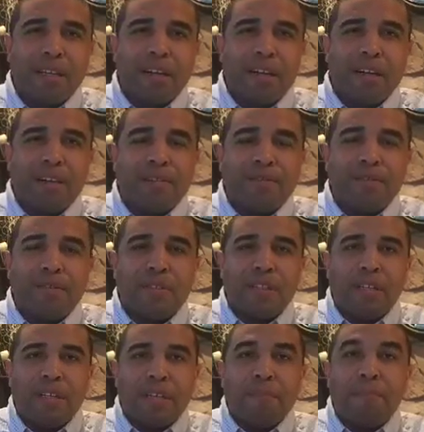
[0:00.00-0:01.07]
of
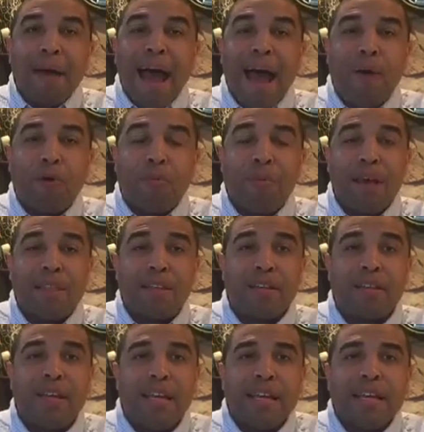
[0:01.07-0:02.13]
the Empower Method
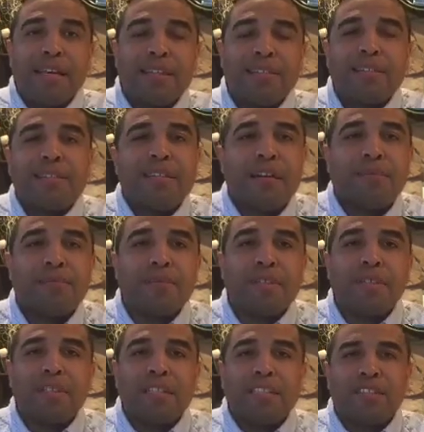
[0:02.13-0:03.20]
is the step
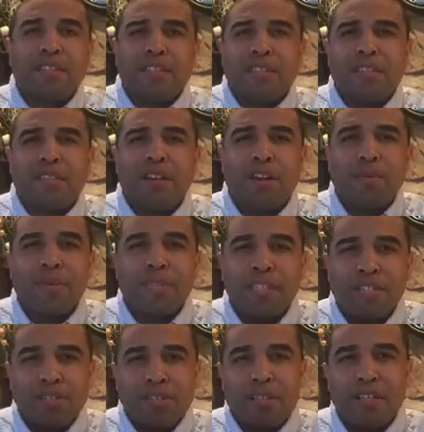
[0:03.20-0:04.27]
that's determined,
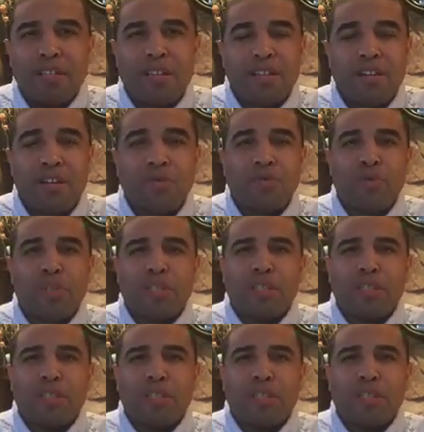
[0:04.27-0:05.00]
and you see it in the notes.